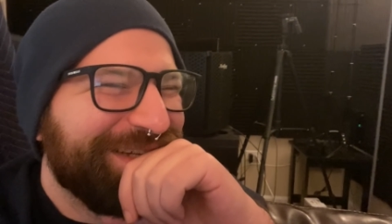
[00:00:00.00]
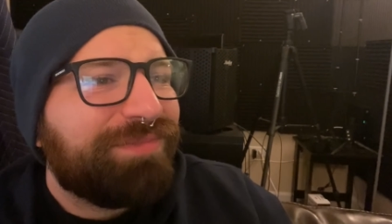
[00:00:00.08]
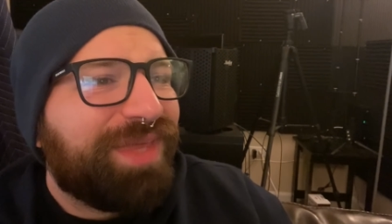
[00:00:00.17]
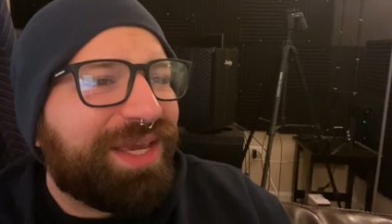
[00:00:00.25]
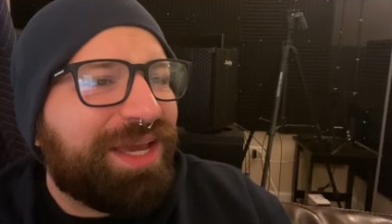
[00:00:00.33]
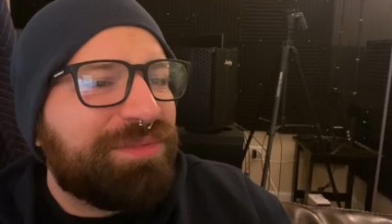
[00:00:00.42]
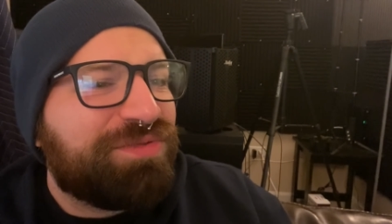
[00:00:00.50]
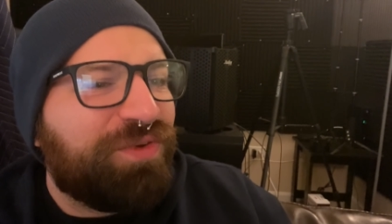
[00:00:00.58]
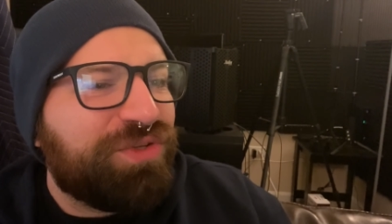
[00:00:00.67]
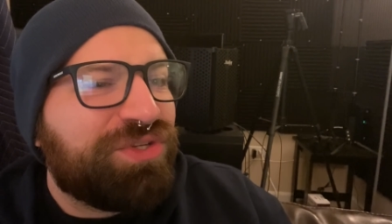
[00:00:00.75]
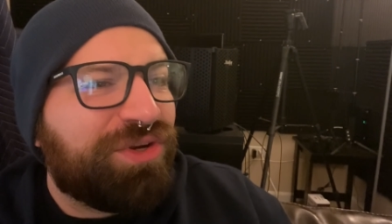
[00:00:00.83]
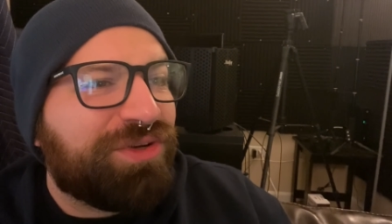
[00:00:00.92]
It comes
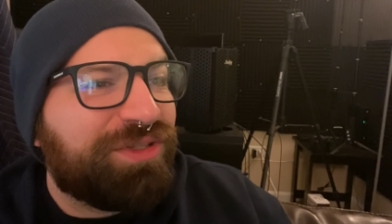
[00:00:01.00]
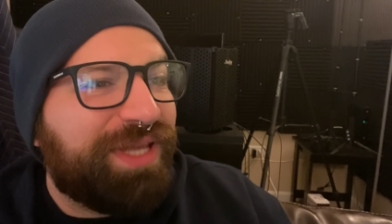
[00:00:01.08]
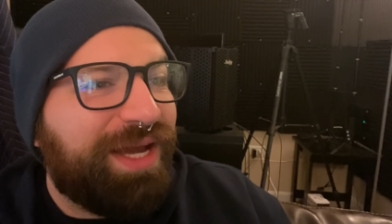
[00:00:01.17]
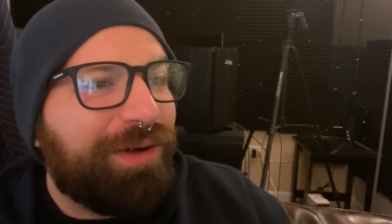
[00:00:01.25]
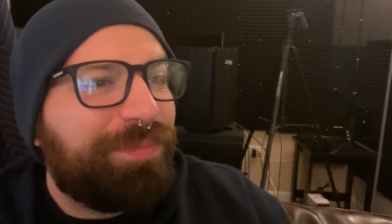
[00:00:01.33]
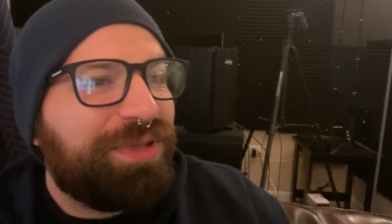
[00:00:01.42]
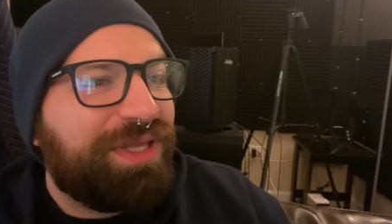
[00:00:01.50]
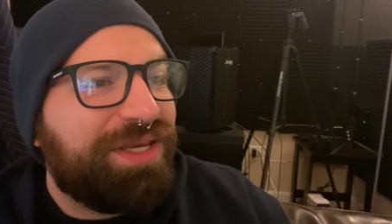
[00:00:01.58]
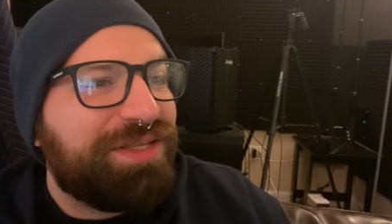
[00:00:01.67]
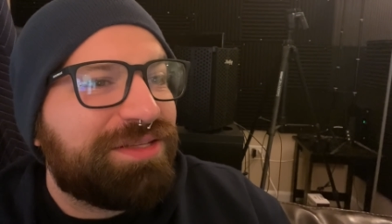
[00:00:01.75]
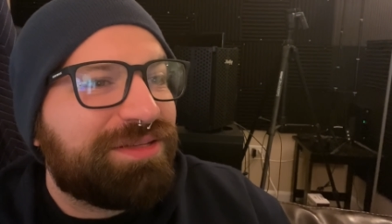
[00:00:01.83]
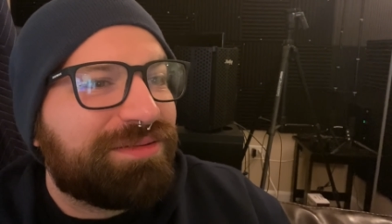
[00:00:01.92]
full circle now,
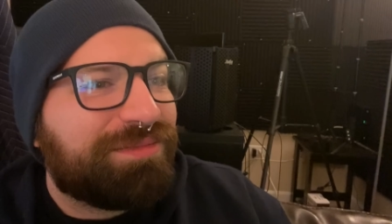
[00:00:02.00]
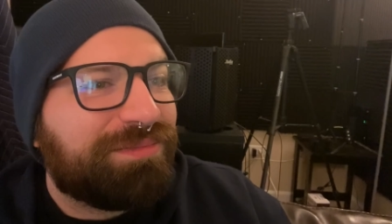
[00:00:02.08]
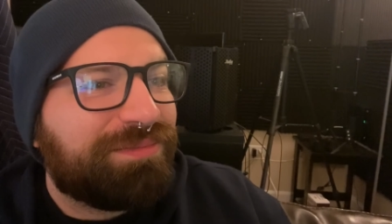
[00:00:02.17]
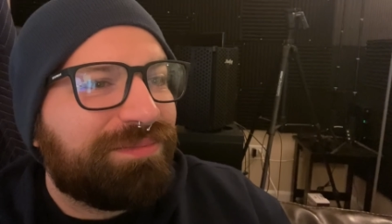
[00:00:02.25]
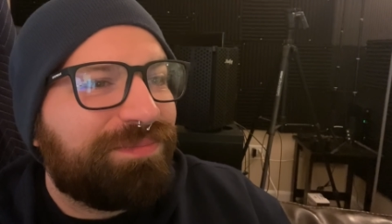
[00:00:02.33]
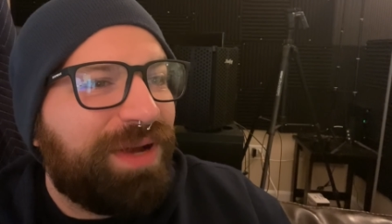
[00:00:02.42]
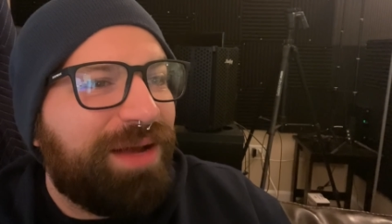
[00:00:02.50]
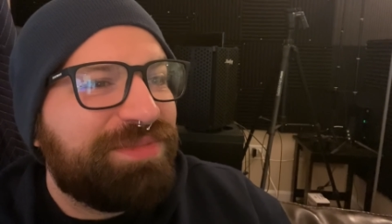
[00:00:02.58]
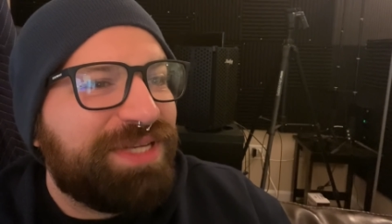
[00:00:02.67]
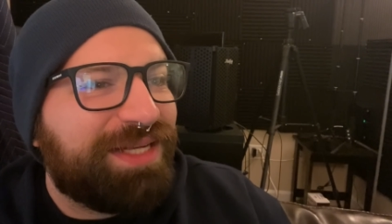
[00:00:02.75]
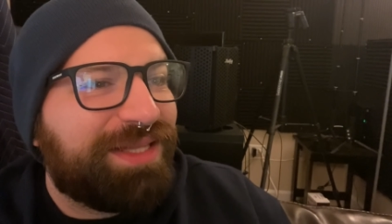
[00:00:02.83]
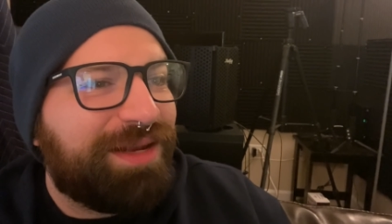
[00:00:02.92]
please. Mom,
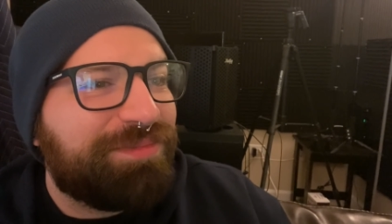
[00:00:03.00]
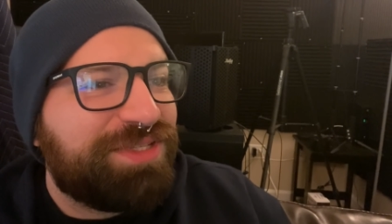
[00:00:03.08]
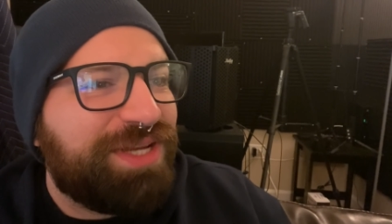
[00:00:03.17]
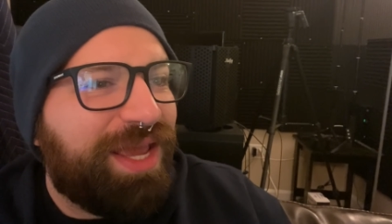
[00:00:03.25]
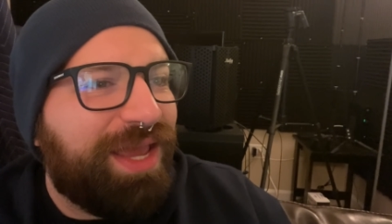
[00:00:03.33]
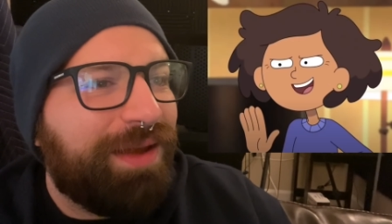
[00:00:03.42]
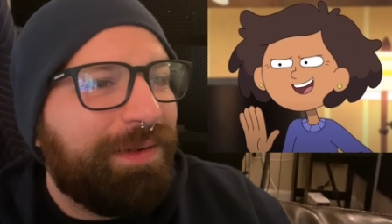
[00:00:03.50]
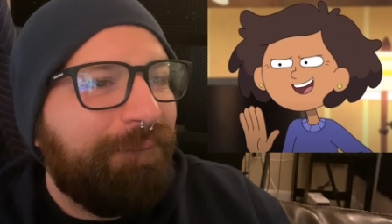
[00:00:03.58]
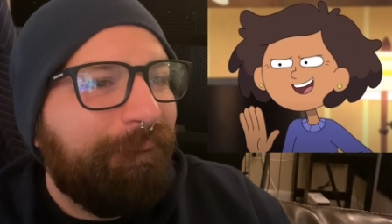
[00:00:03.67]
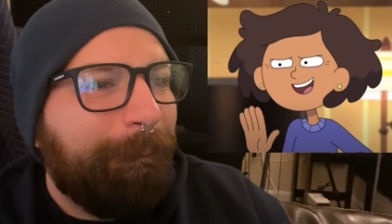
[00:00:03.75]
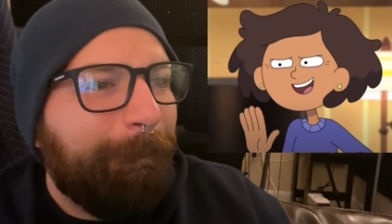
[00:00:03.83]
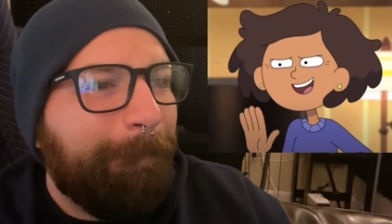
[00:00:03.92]
Dad, let him stay.
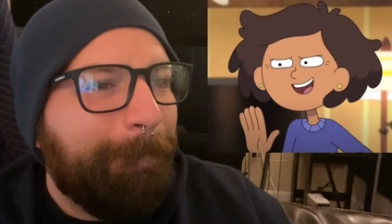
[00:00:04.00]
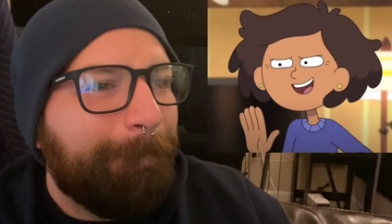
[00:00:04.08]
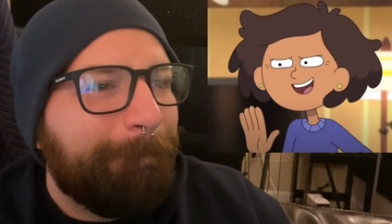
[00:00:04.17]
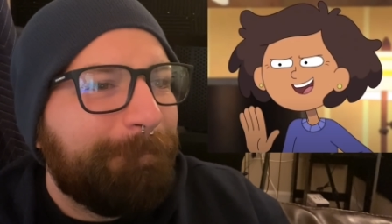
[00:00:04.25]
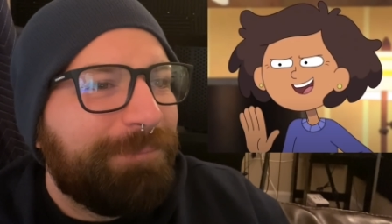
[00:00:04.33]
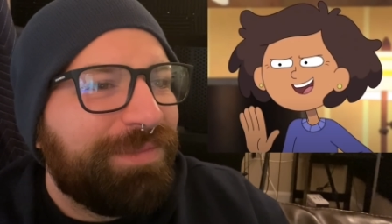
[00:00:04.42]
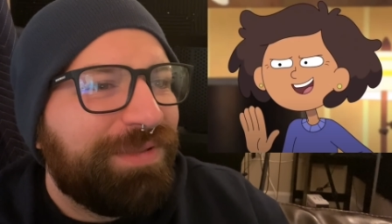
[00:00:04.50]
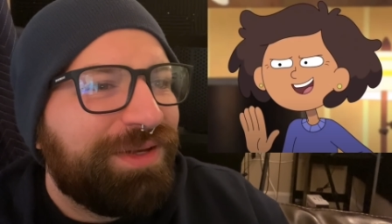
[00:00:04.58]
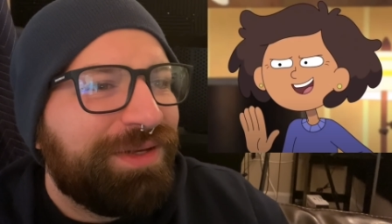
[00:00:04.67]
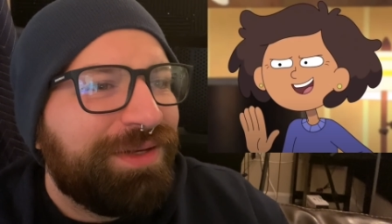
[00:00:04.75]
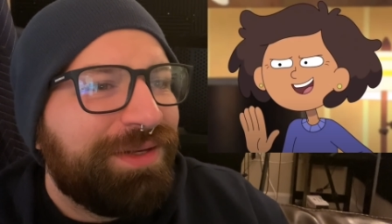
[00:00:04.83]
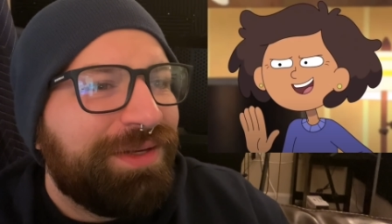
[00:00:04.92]
They can stay.